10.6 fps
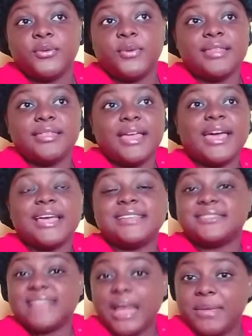when their hair is
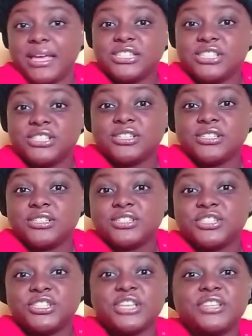damaged,
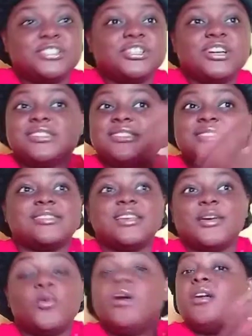she just
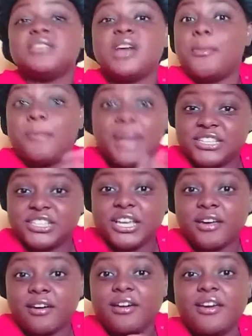works her magic.